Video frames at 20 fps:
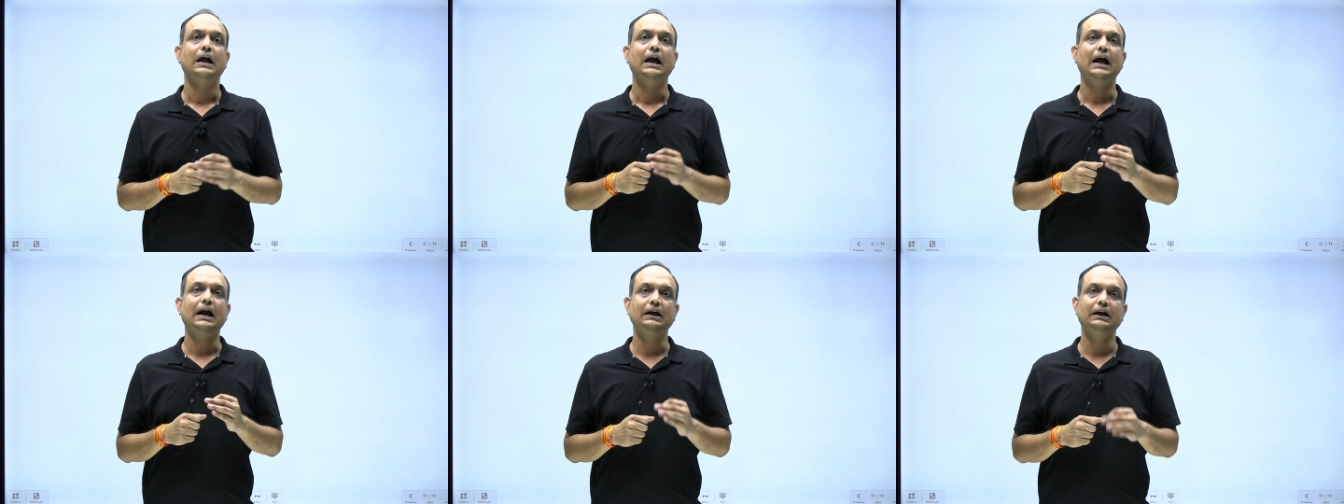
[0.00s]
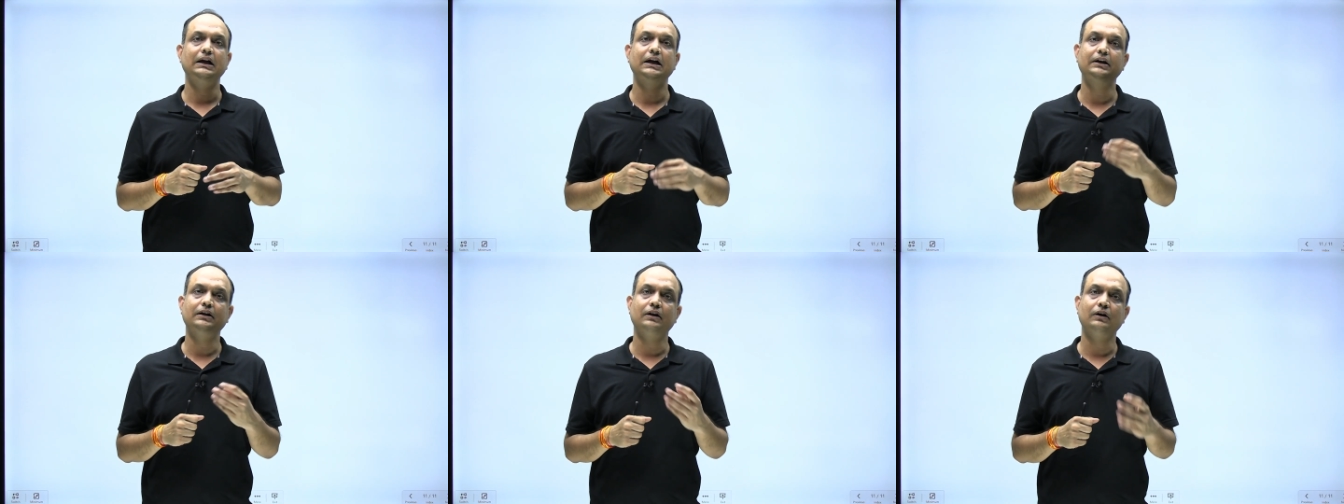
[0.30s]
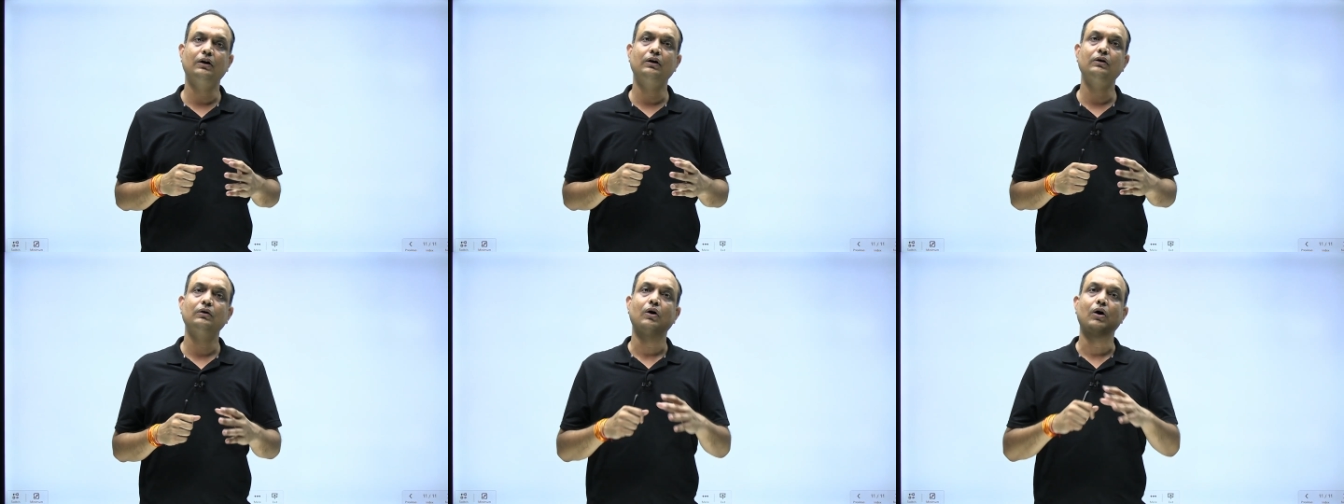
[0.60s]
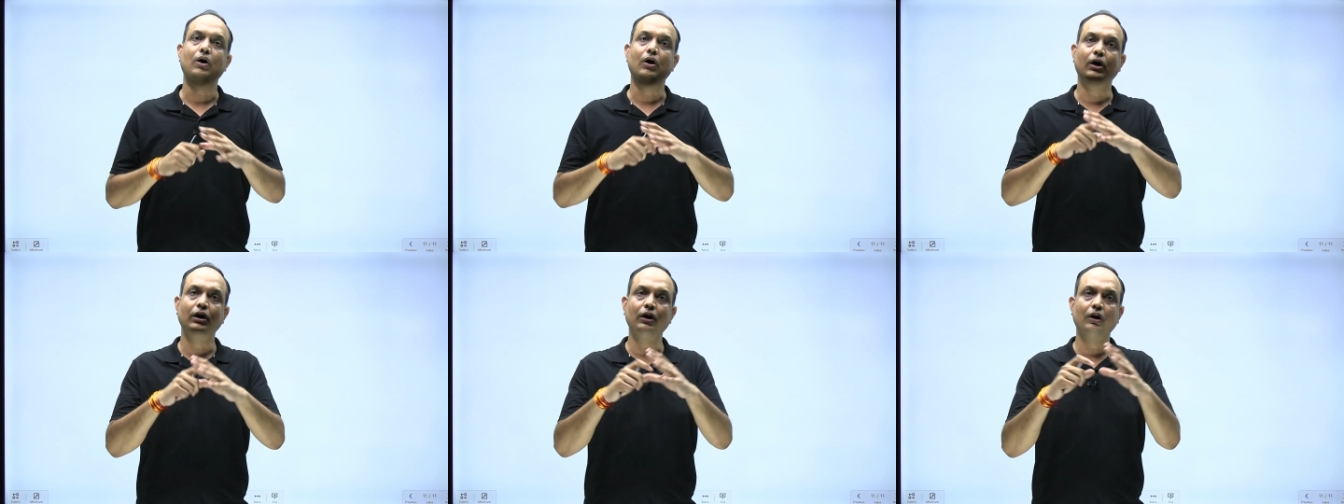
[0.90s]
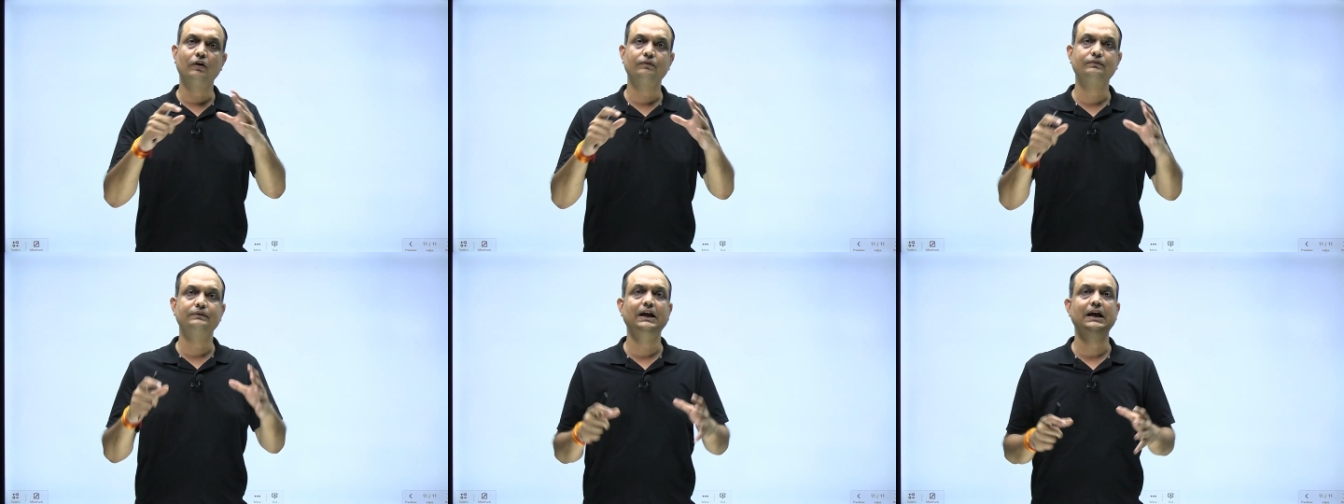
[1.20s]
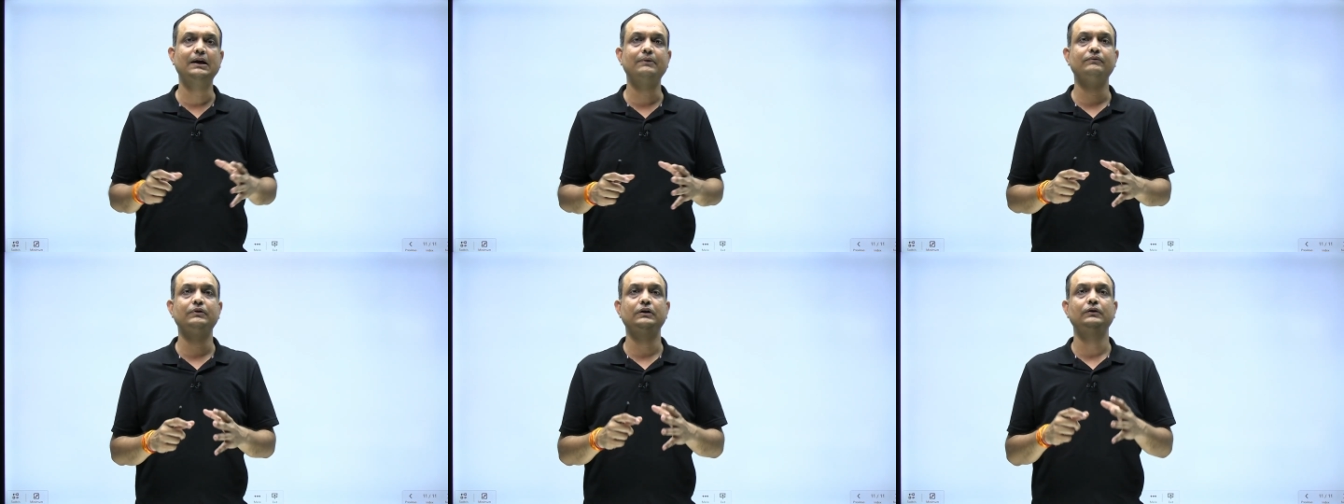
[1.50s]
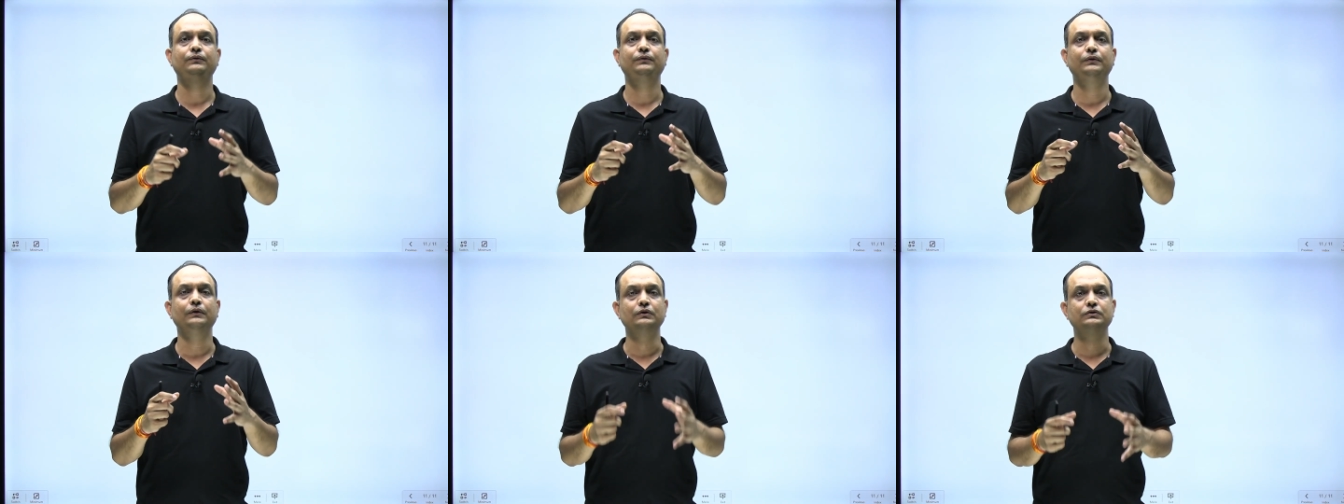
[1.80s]
And later on, all of them
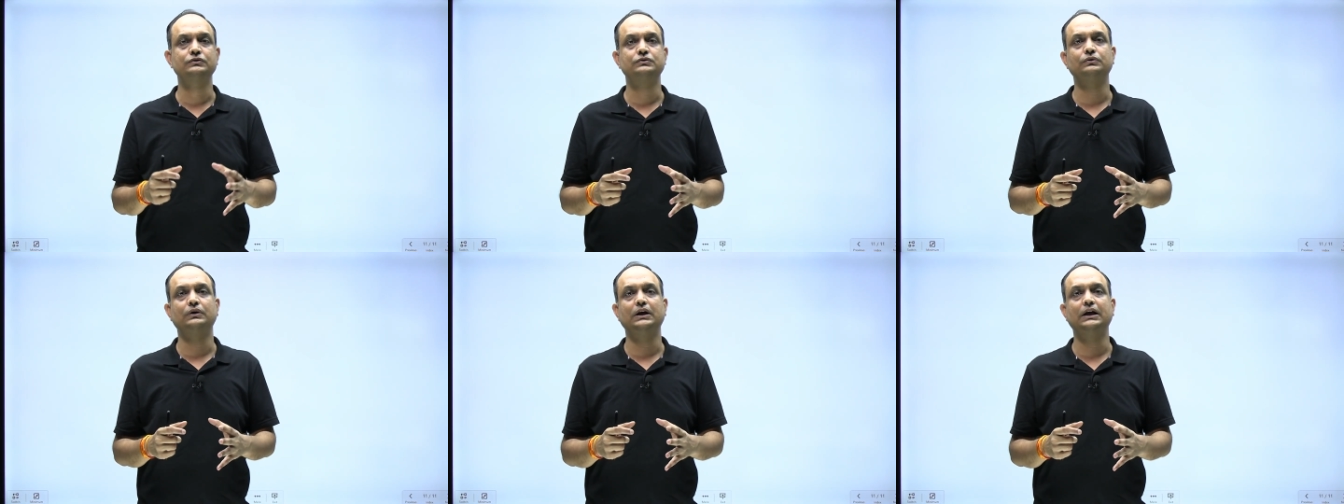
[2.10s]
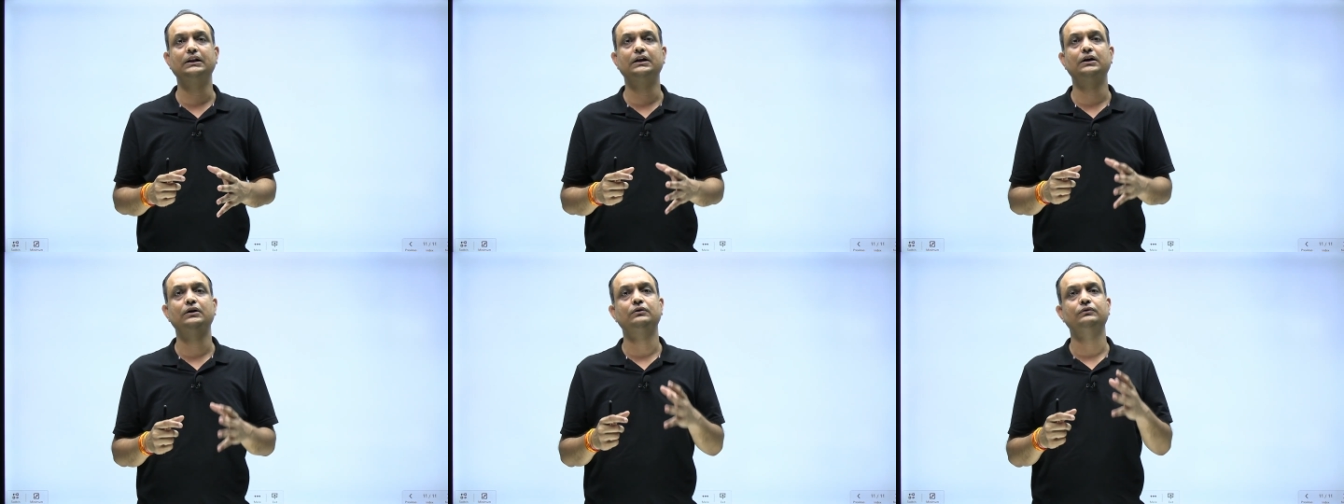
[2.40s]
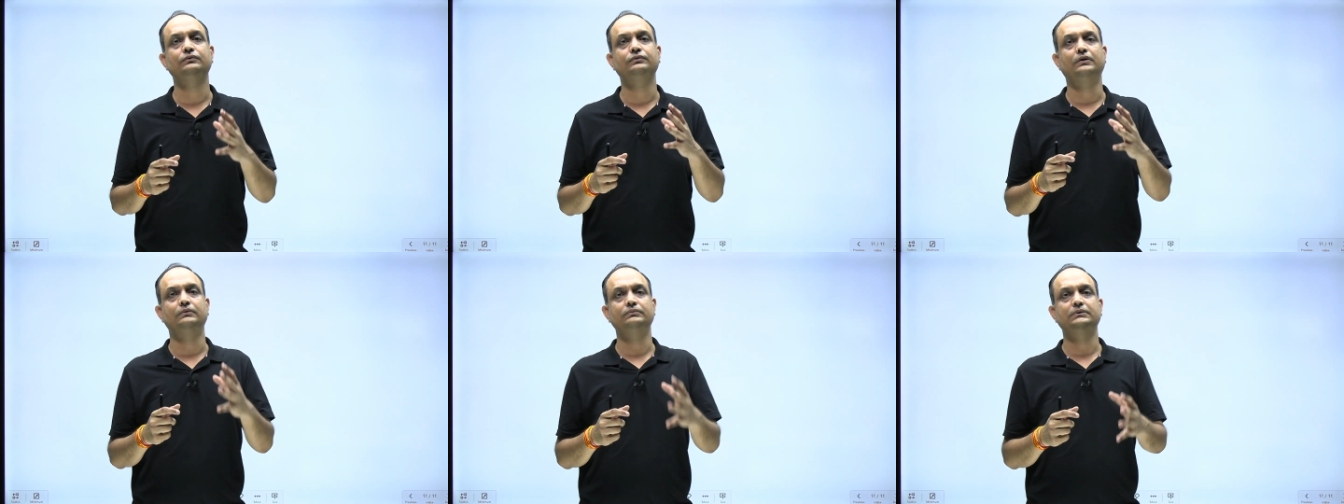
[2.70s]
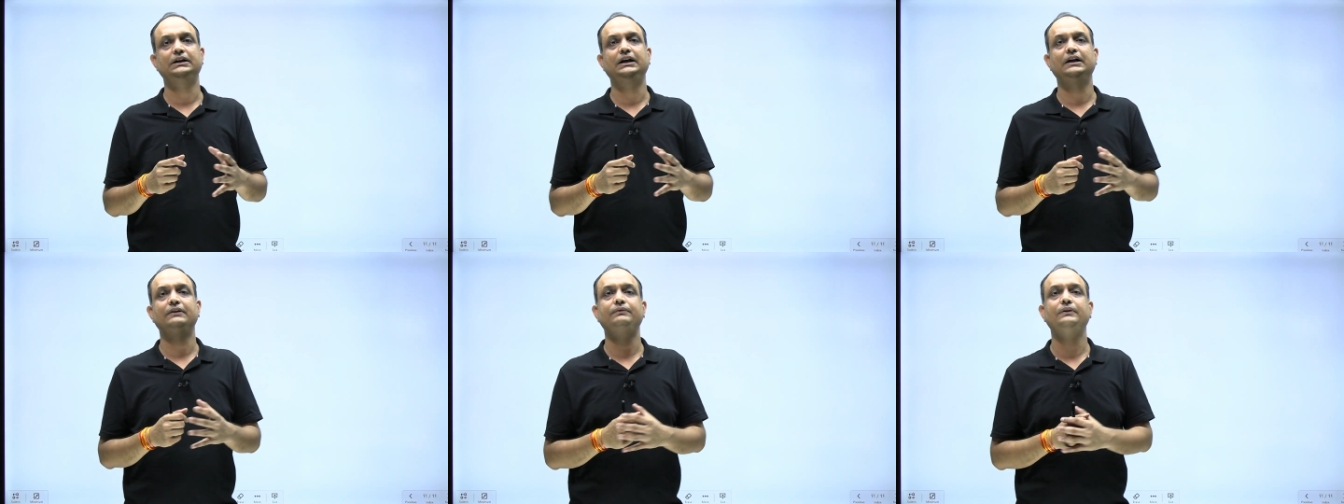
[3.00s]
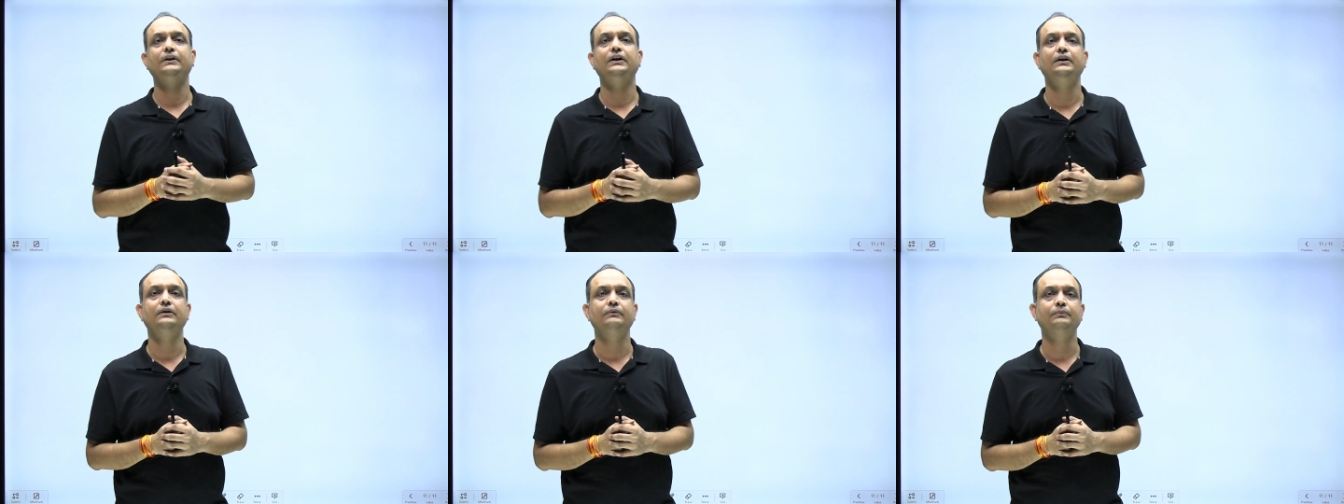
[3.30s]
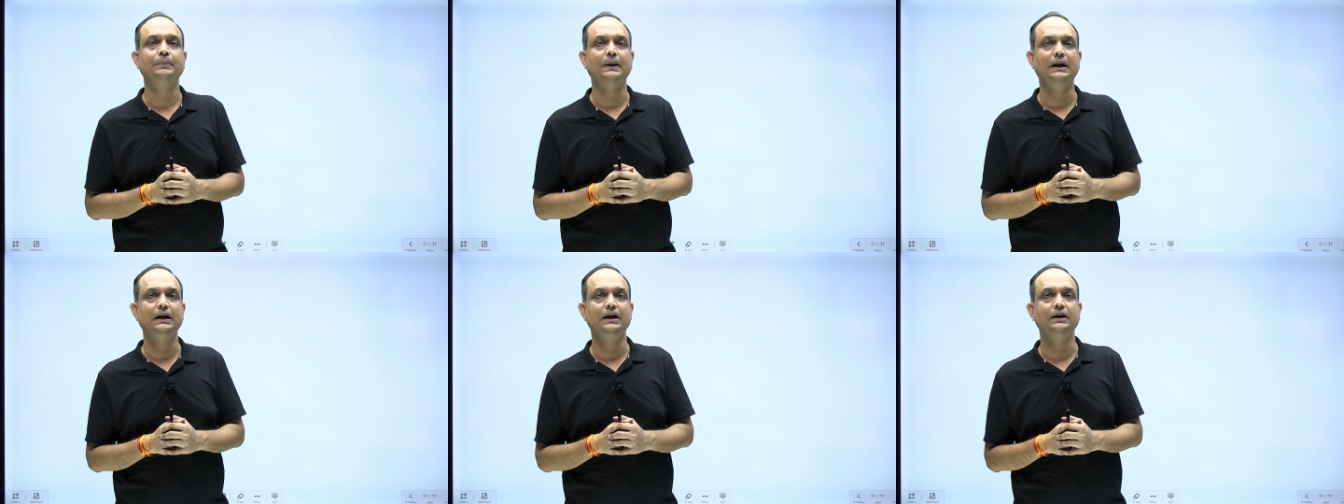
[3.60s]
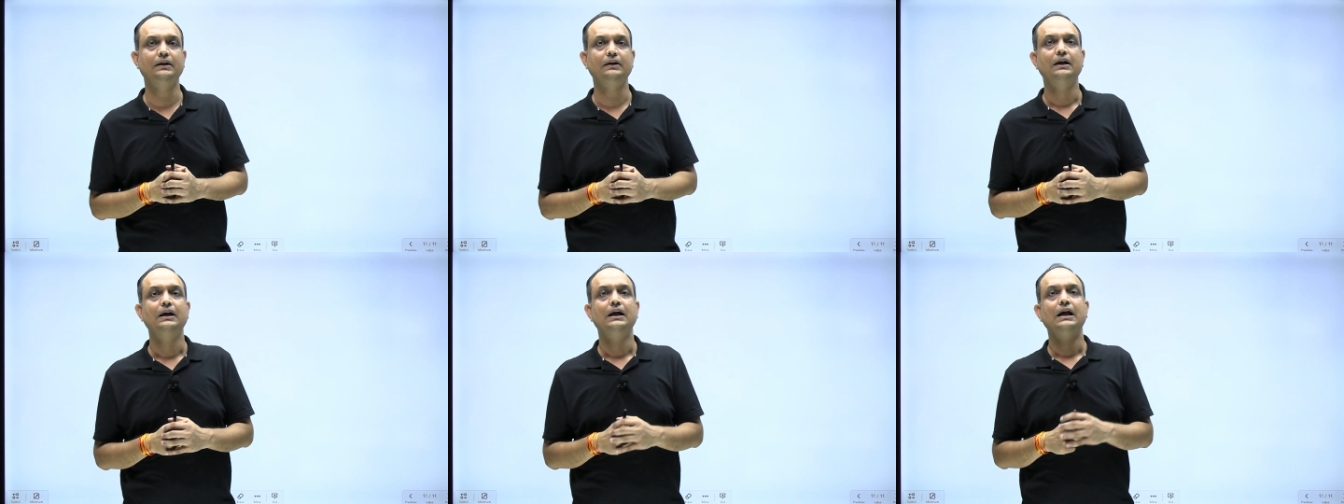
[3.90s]
will fuse together to form the definitive palate,